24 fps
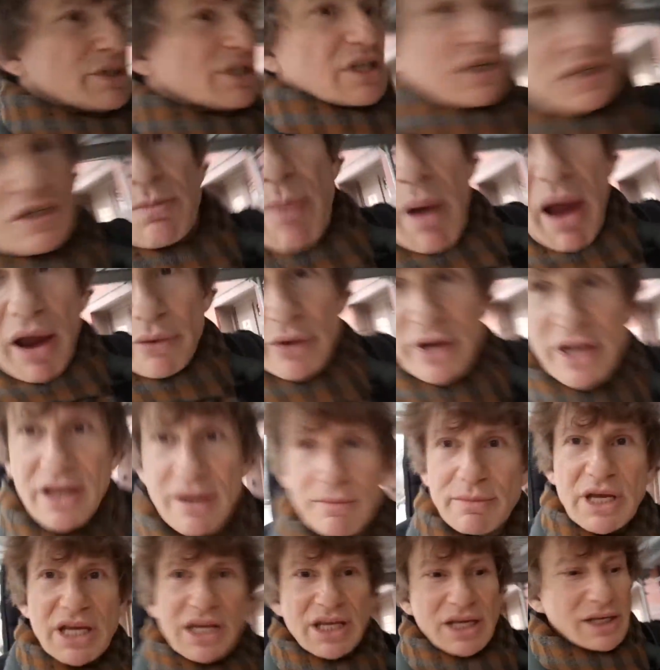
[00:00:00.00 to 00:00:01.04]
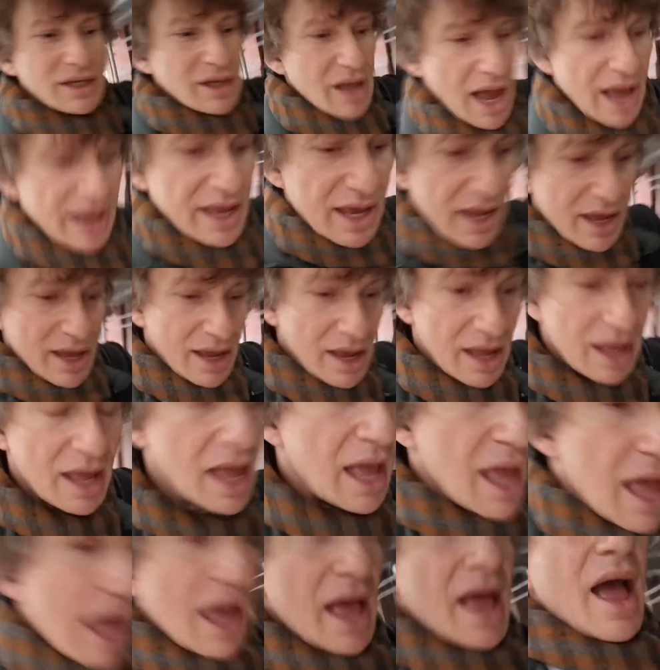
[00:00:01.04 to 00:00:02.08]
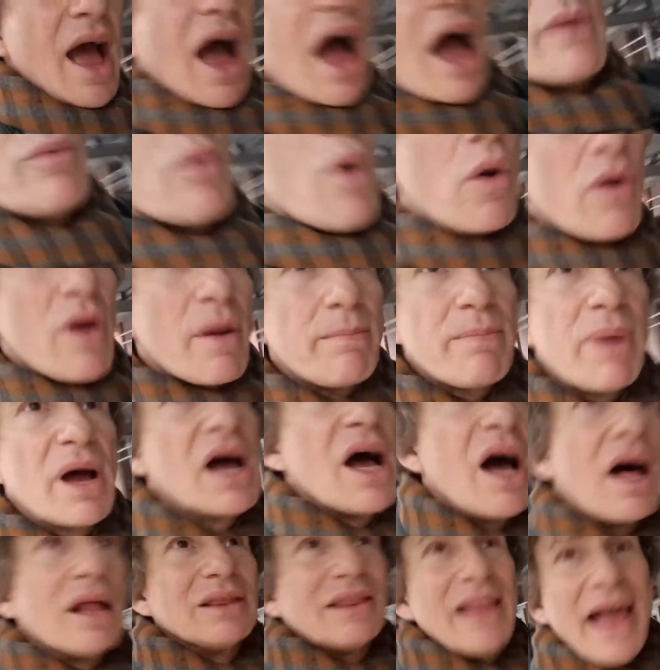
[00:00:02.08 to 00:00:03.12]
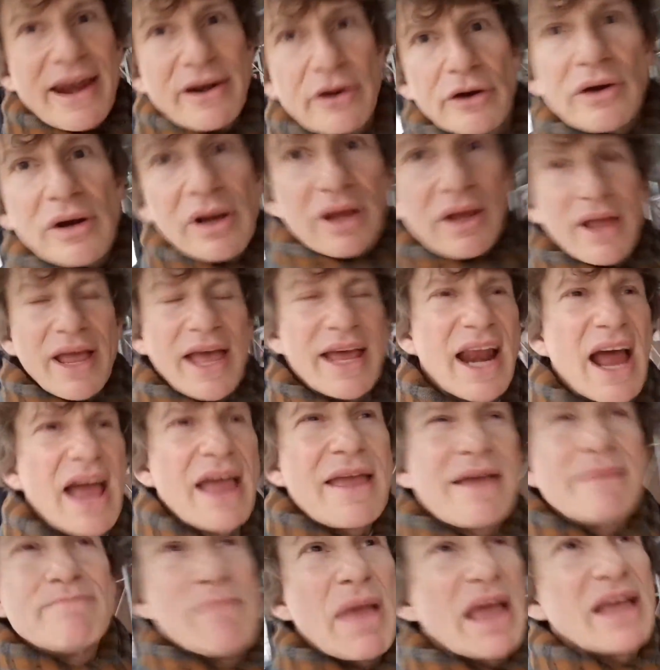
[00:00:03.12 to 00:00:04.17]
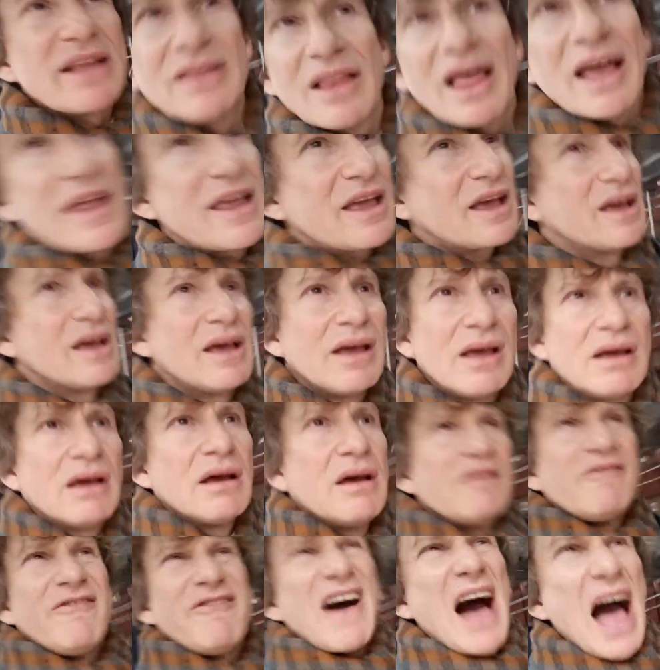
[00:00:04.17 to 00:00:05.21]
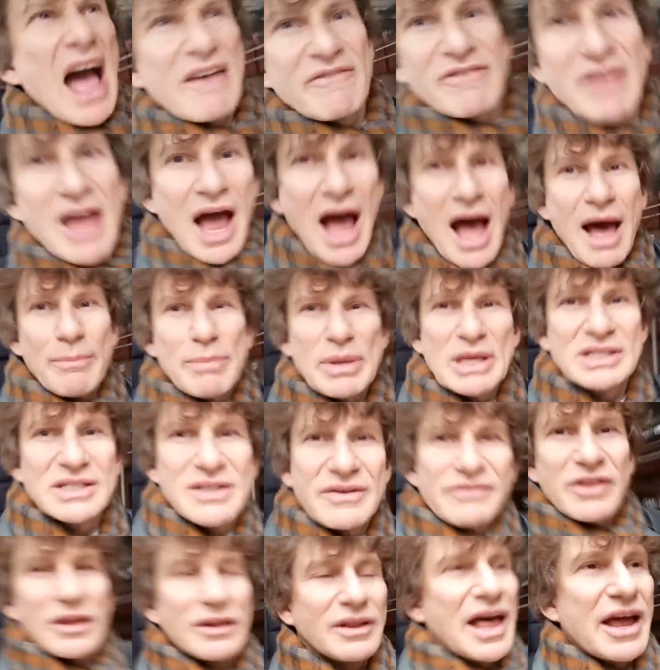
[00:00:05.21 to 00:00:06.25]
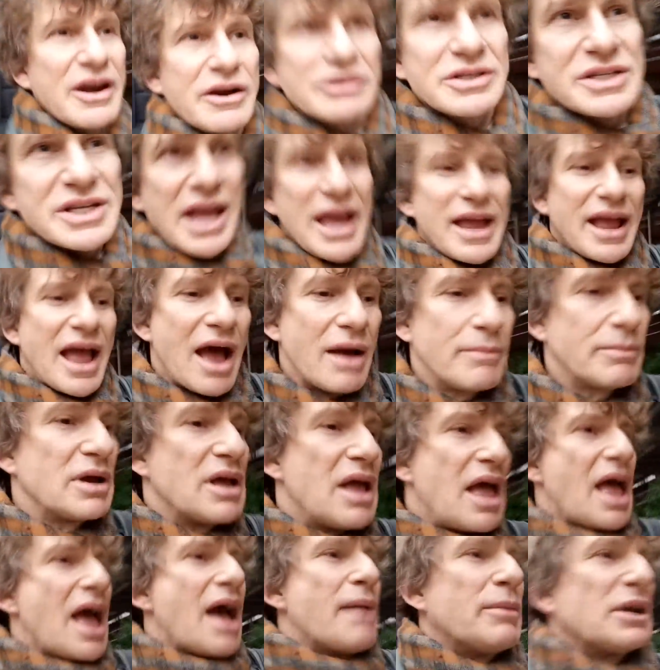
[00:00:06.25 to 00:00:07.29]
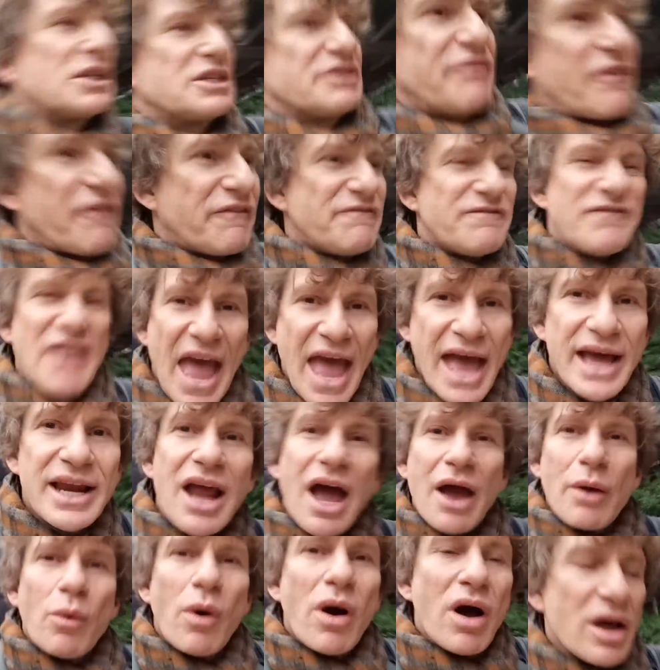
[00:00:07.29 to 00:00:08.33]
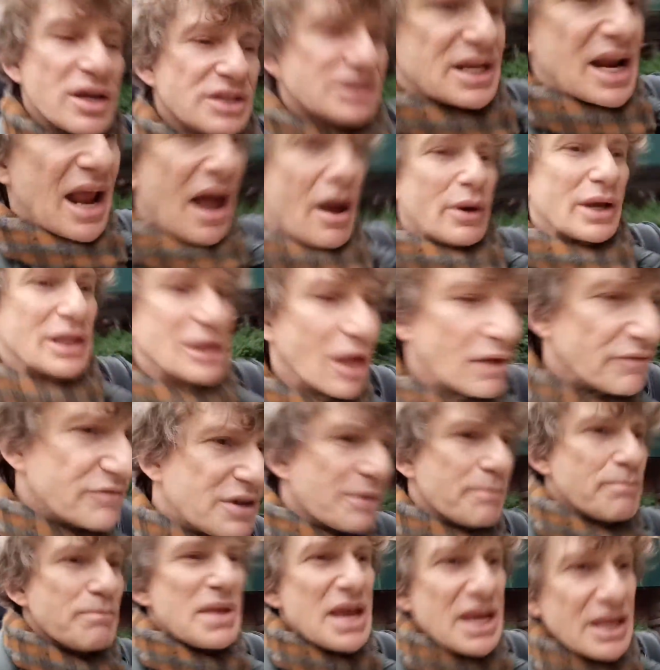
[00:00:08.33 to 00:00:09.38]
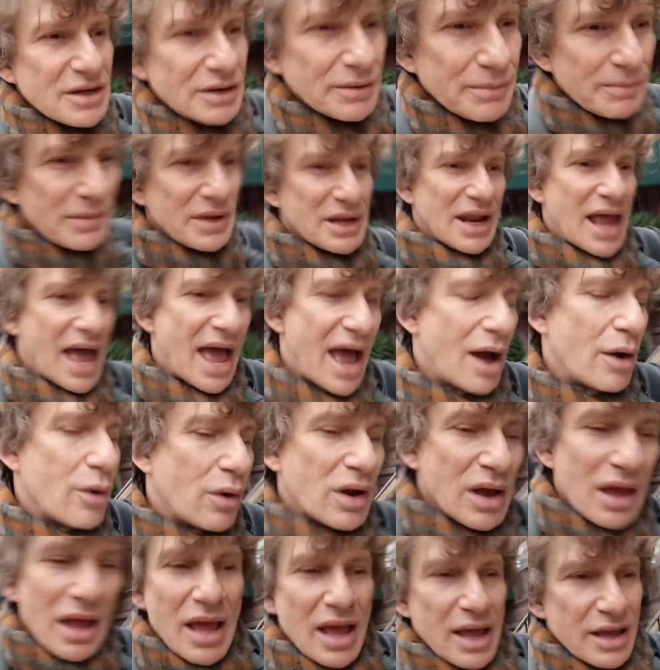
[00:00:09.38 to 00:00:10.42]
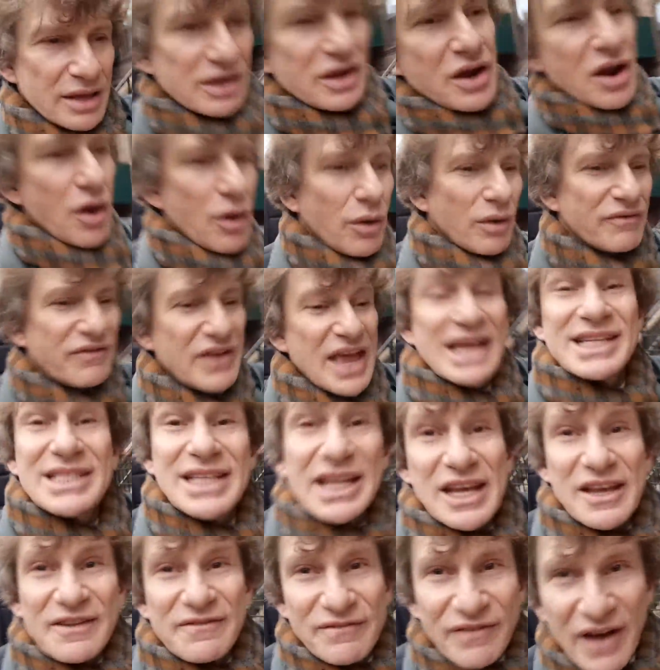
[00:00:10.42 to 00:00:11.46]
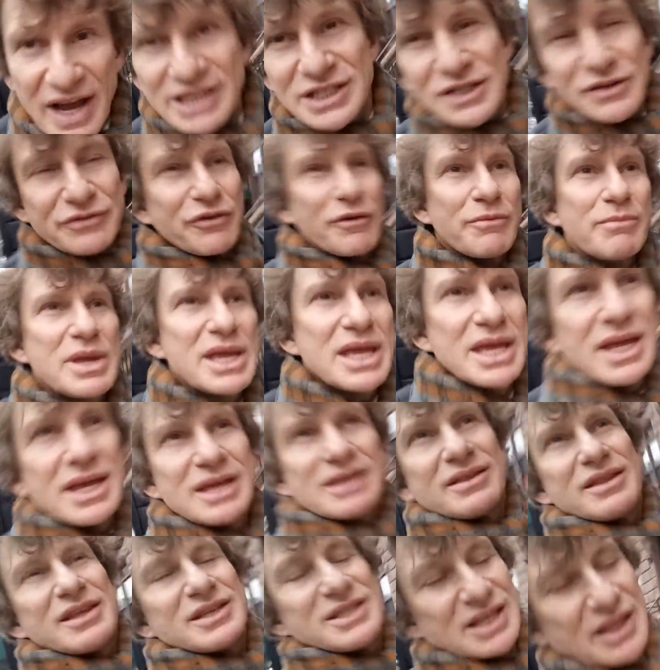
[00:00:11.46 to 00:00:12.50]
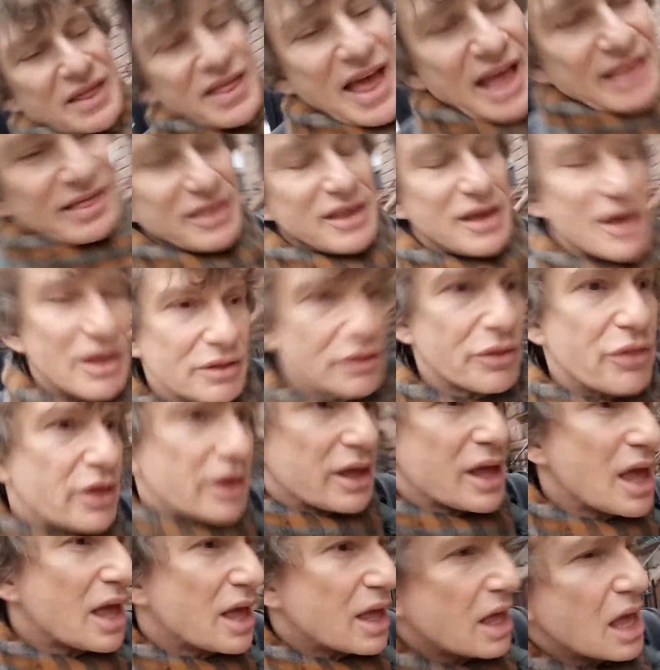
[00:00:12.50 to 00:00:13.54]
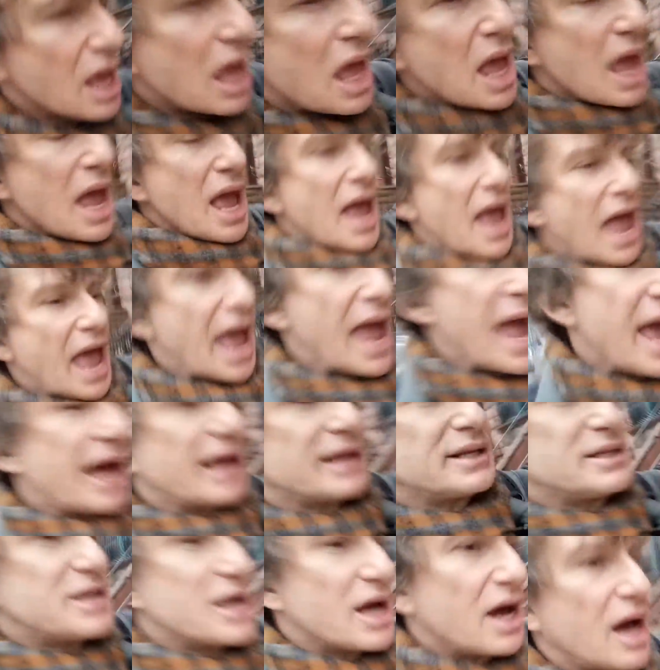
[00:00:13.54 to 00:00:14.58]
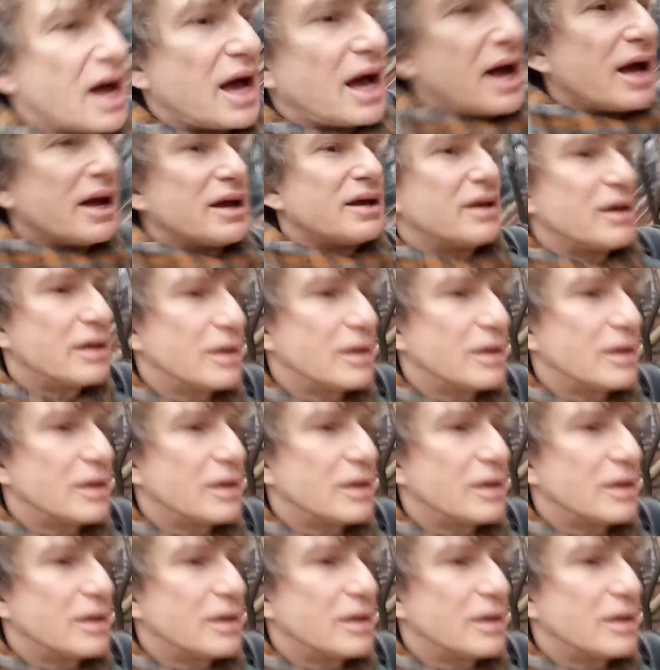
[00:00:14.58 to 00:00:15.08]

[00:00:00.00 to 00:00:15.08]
was an aspiring comedian. I wrote up a letter, and I made like 5 copies of the letter saying how much of a fan I was and how I'd love to meet him and how, if he has any advice for me and this and that and the other thing. And I